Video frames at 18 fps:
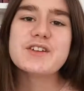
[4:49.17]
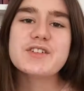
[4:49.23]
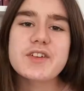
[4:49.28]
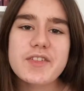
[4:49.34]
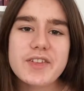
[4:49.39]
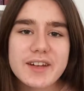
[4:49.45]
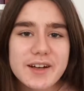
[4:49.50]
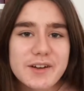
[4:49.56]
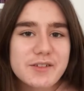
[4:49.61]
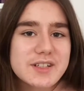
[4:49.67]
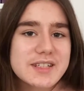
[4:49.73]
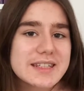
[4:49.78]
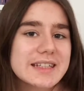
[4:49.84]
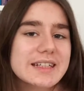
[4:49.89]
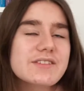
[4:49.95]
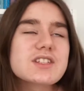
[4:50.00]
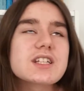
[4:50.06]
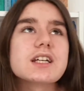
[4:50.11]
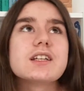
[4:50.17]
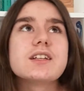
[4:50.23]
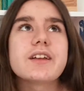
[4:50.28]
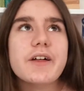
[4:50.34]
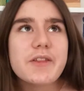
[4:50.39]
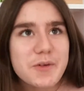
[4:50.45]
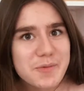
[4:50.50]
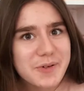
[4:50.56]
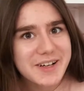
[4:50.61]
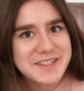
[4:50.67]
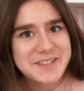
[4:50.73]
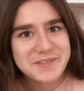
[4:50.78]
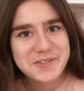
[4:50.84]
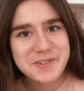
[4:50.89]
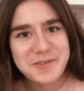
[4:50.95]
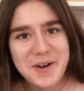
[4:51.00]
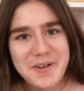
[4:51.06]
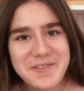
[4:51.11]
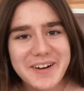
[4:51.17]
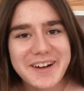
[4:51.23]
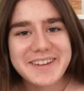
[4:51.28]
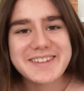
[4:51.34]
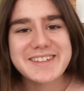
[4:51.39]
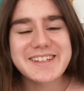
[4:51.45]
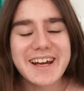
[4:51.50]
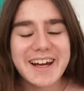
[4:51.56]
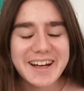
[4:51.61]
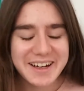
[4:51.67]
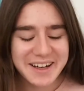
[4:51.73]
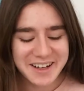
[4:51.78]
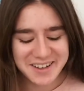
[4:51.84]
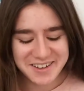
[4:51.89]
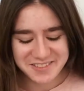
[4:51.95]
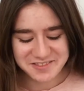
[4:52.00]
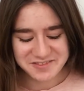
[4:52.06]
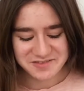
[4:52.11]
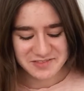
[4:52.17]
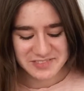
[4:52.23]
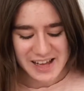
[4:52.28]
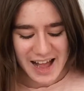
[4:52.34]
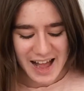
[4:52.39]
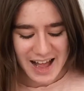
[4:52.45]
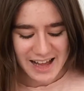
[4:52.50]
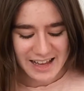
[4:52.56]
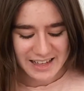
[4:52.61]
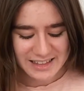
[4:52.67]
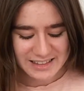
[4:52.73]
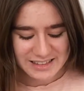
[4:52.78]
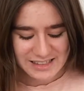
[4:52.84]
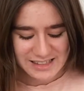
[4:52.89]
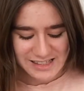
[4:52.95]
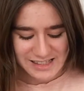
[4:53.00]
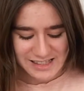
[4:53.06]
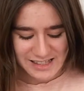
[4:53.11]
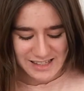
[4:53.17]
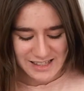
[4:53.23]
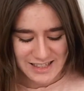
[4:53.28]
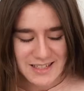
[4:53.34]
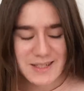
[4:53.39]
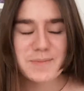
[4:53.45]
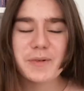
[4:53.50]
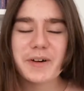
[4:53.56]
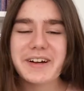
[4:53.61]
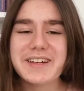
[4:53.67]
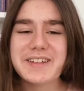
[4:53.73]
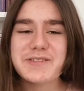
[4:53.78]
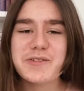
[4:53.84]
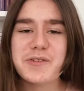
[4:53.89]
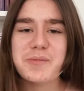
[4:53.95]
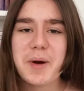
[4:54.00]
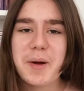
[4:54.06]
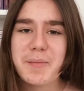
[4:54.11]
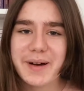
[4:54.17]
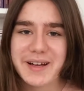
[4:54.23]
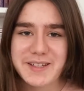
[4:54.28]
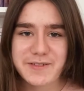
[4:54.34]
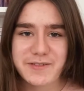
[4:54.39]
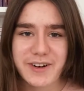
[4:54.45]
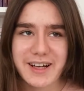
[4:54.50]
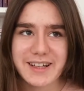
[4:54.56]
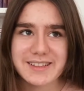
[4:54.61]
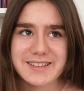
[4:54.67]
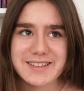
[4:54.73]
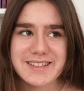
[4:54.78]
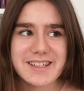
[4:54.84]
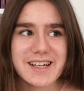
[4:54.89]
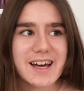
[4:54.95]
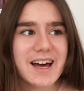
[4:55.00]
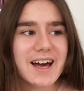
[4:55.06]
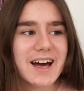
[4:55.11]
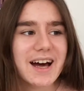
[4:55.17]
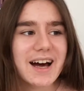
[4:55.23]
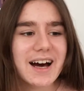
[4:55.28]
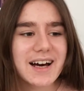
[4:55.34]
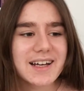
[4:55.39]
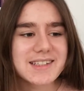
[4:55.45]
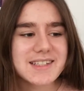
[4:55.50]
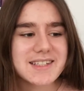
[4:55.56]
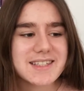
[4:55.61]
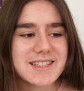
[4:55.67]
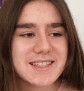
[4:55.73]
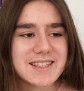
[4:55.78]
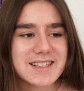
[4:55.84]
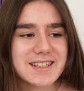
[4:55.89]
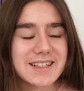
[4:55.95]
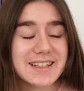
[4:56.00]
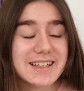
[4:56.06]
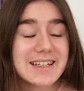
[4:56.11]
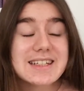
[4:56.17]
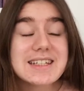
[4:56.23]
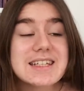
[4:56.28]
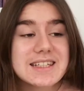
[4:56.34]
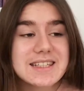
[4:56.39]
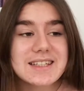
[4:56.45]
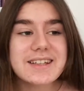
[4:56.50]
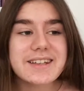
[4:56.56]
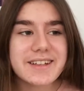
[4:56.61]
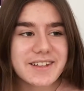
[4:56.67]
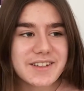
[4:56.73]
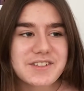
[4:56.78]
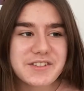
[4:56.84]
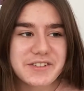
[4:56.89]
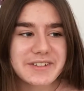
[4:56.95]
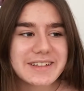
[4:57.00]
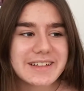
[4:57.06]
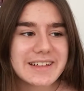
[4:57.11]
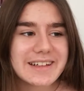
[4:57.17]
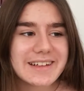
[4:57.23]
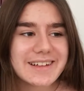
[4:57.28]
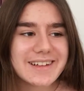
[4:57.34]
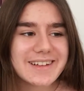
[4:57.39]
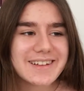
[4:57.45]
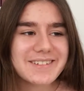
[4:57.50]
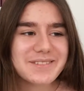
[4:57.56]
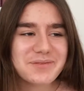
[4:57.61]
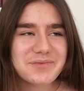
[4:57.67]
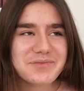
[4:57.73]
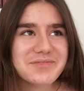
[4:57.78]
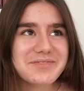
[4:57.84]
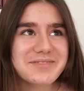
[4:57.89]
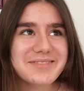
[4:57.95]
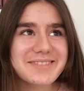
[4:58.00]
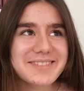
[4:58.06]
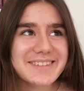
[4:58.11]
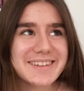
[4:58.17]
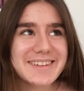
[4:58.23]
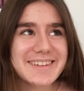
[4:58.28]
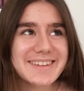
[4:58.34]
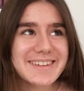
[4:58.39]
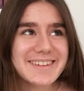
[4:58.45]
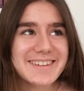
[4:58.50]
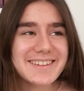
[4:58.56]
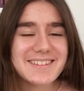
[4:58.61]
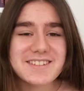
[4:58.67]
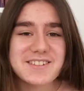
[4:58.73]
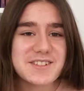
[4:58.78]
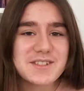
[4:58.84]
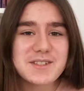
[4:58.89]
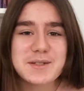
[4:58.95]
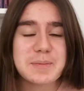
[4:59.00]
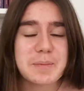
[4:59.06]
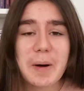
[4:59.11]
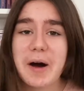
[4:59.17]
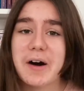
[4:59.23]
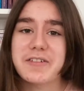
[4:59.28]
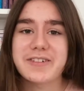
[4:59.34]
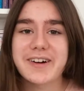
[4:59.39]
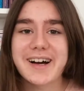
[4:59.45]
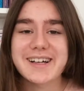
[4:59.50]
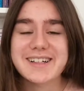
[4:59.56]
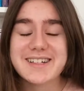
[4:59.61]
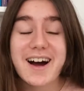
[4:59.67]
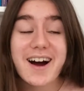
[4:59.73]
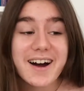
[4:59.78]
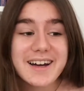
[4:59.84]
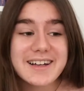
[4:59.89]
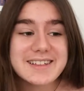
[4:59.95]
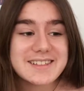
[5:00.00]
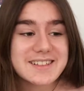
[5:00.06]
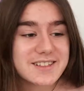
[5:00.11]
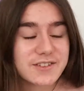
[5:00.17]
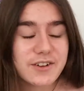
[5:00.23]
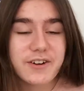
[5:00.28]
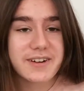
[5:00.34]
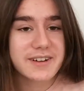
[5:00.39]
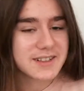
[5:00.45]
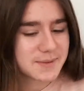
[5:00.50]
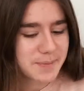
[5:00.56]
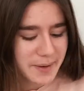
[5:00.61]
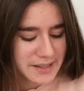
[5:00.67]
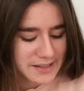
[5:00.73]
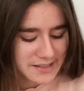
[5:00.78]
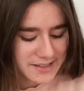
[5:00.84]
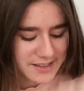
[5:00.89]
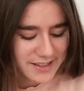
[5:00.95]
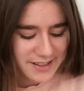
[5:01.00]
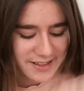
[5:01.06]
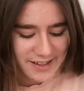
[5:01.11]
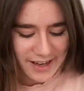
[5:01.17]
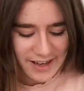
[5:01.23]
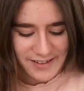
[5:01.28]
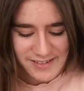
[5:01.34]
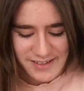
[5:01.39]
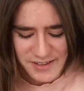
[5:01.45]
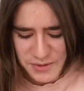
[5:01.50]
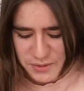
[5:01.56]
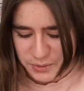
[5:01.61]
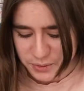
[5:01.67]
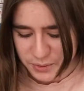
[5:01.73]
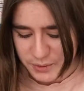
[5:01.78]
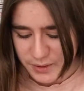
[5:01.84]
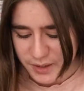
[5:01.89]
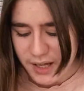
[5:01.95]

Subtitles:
So then I received another present for my birthday, and this book is from my best friend, and it is literally just perfect. I did not expect it again at all.